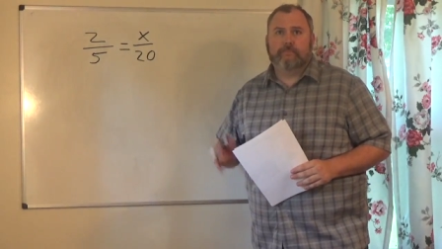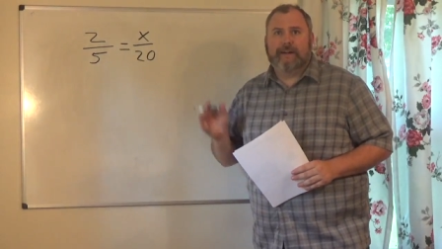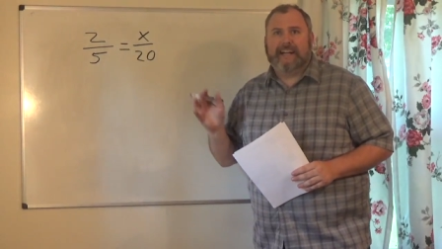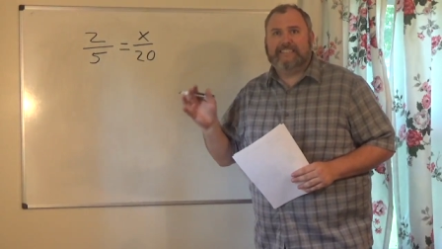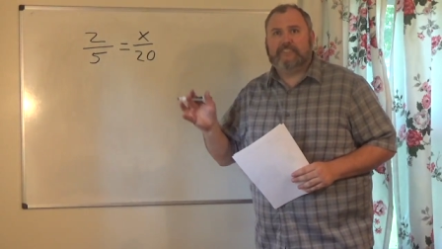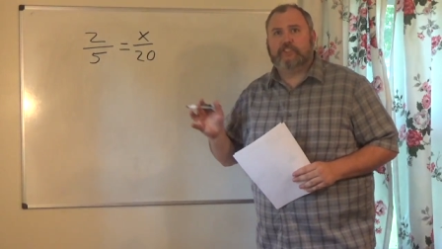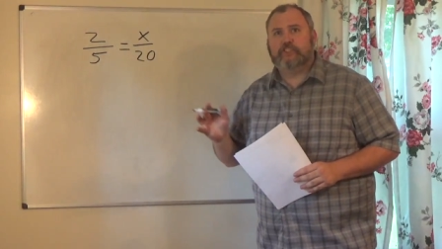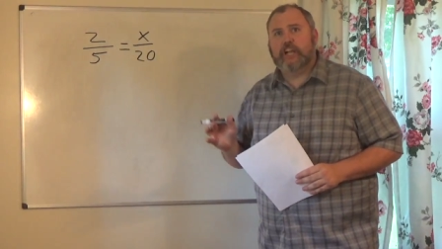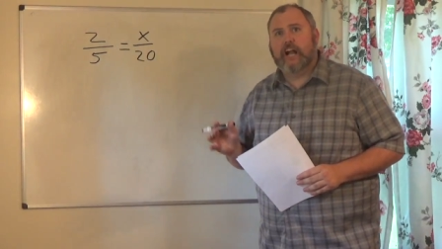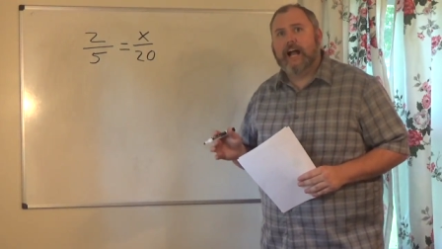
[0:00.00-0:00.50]

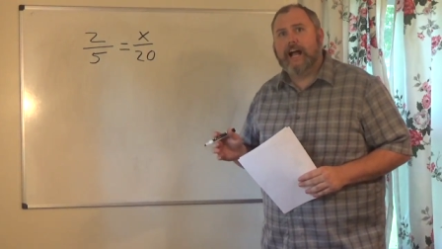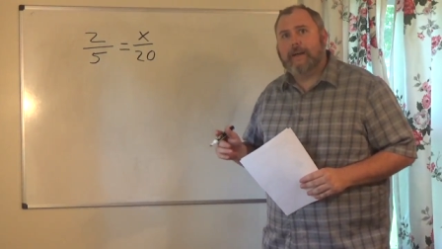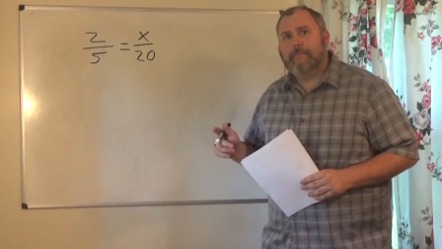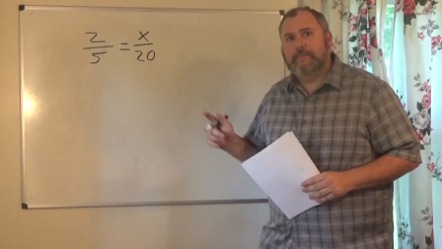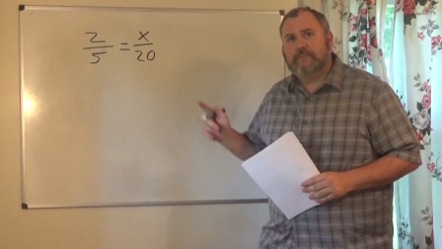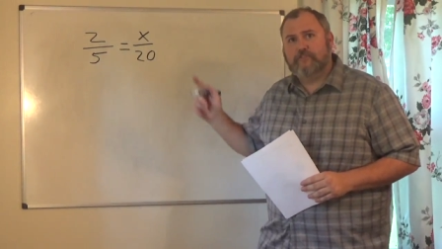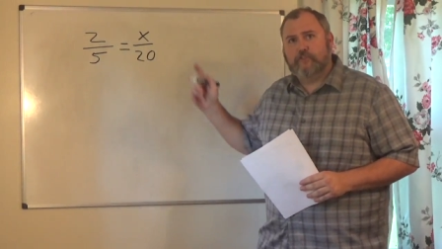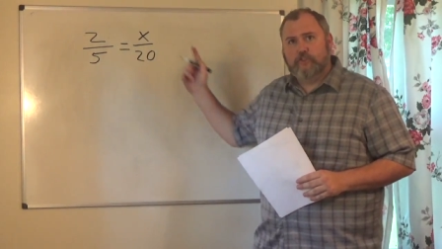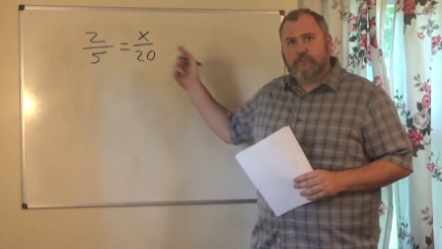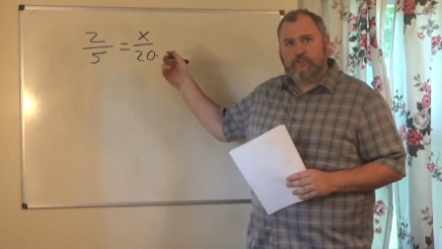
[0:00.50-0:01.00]
My job
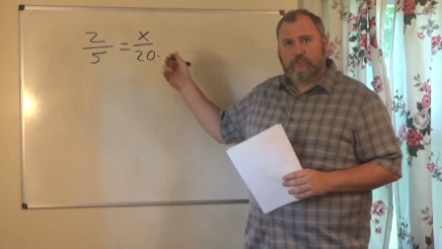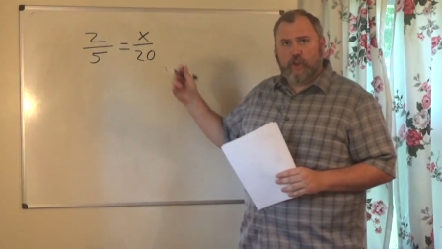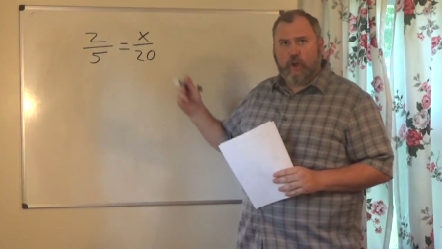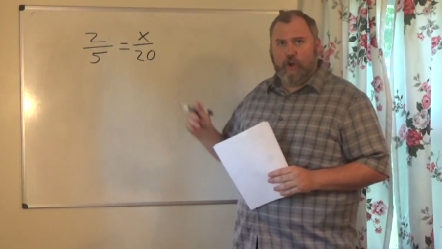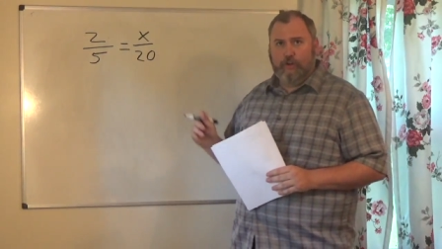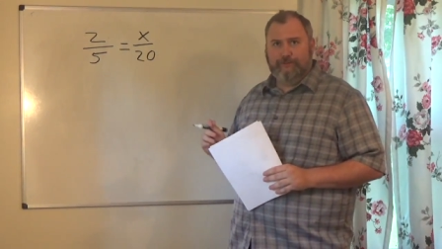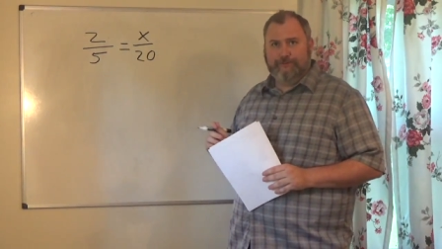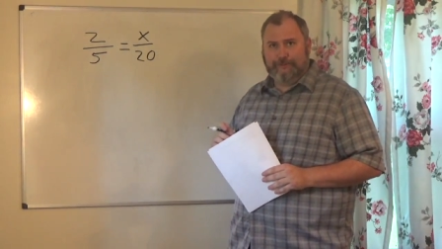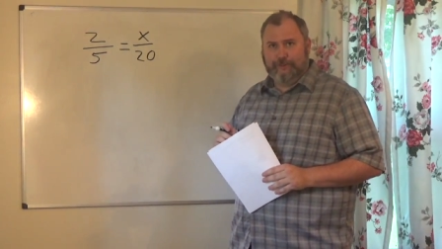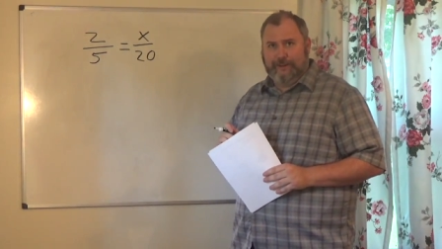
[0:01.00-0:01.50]
is to
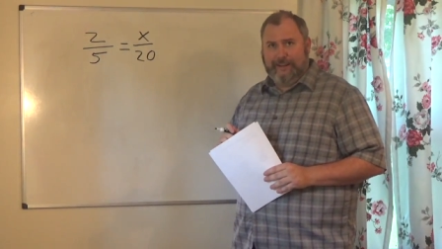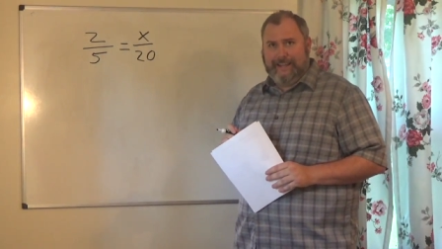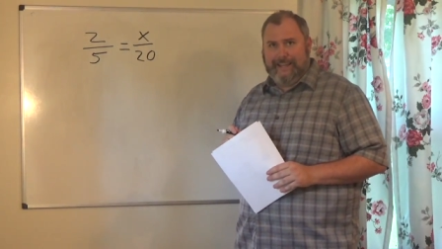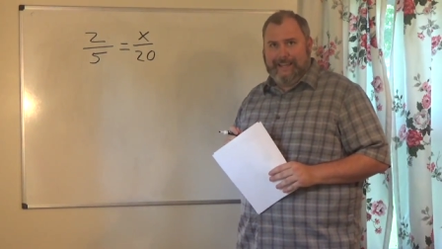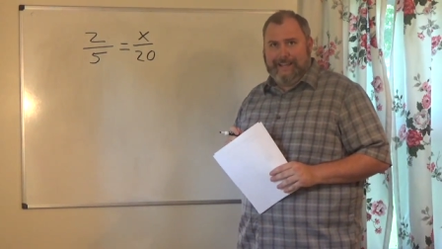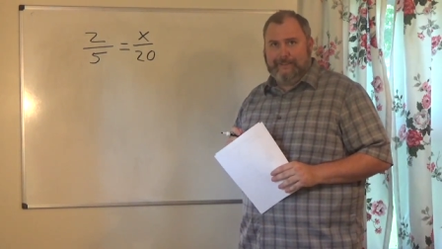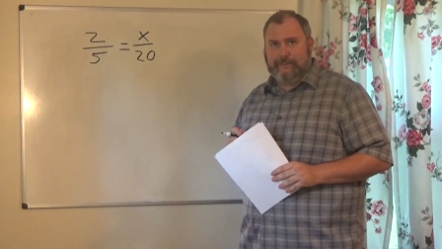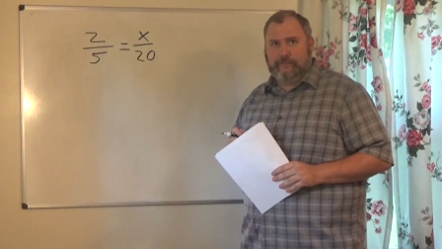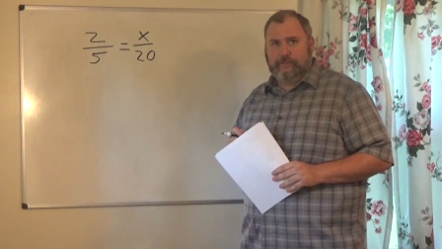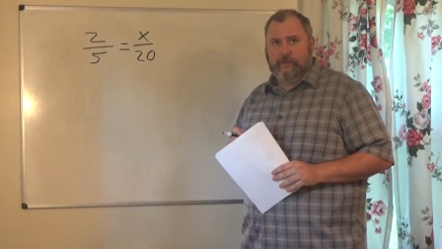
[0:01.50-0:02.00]
solve for
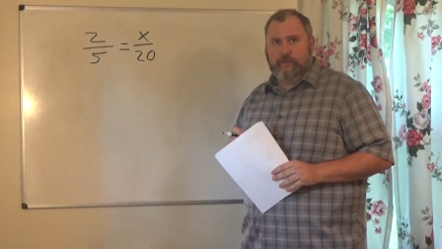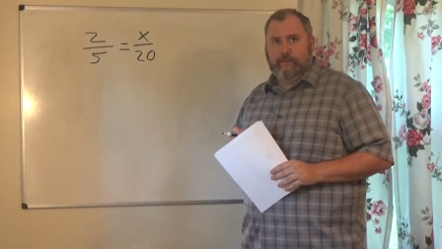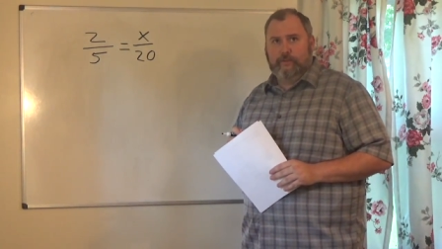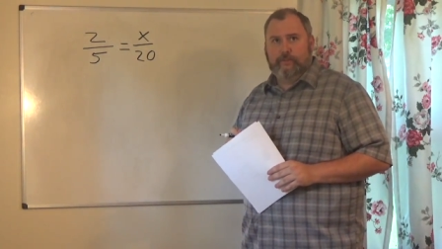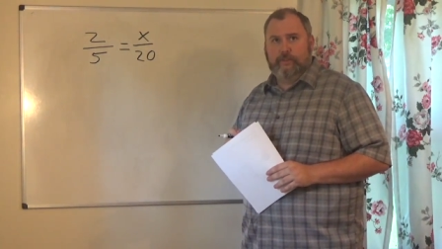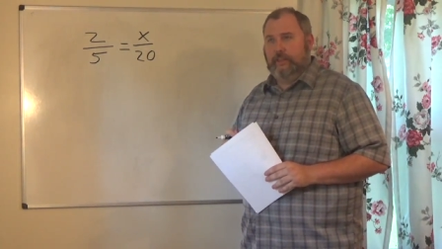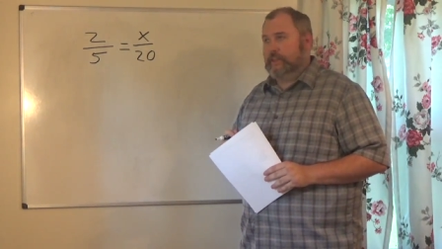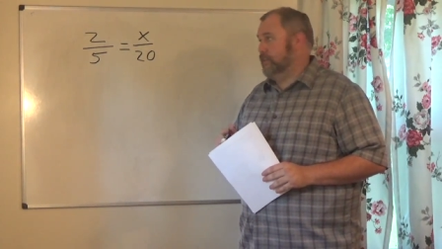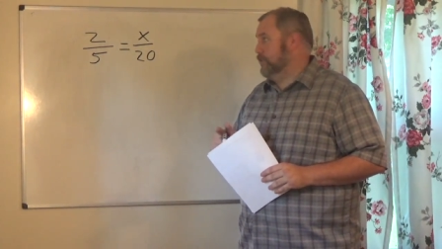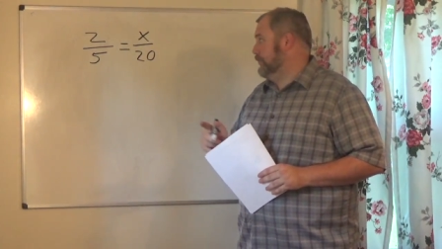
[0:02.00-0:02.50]
x on
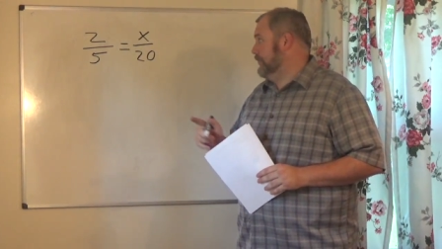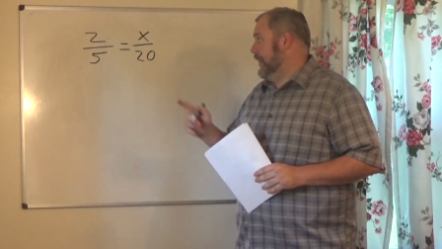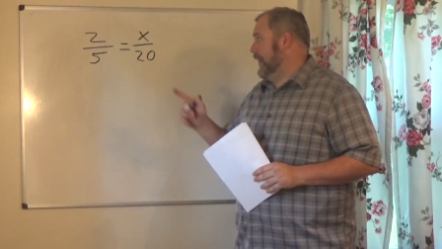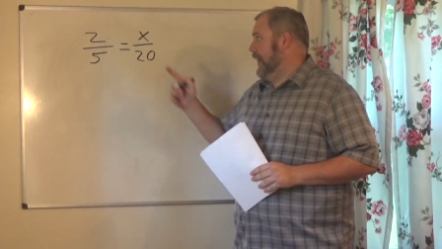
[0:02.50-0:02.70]
this.